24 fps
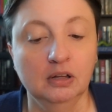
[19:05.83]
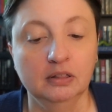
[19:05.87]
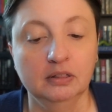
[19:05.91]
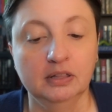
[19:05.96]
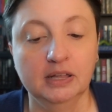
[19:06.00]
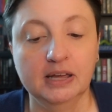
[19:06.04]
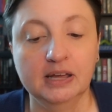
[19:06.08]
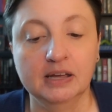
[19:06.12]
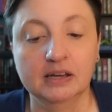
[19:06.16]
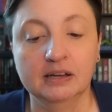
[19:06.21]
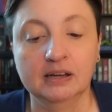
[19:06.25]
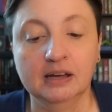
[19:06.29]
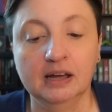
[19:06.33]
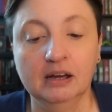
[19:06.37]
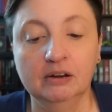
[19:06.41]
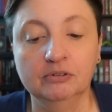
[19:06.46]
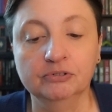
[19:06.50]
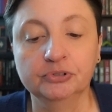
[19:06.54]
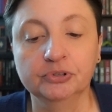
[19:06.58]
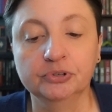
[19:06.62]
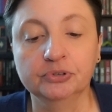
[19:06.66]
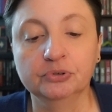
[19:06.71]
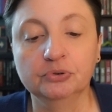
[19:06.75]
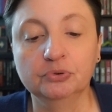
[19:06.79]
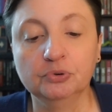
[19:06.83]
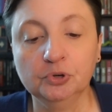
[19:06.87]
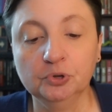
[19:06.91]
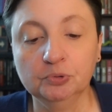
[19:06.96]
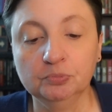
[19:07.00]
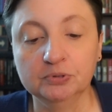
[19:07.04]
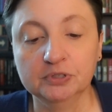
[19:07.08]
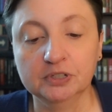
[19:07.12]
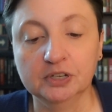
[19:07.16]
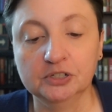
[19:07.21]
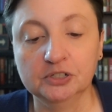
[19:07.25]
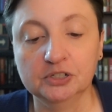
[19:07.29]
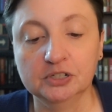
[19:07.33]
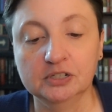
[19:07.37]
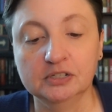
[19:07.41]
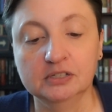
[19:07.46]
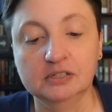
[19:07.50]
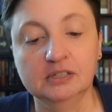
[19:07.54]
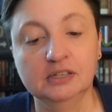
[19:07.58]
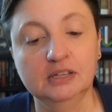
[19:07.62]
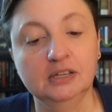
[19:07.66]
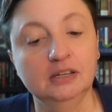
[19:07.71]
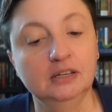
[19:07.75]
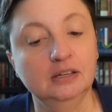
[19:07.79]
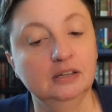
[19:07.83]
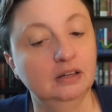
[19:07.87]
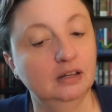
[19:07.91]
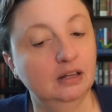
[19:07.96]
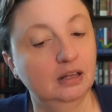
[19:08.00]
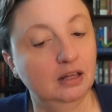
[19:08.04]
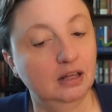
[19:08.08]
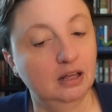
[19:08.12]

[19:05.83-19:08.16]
They encountered groups such as the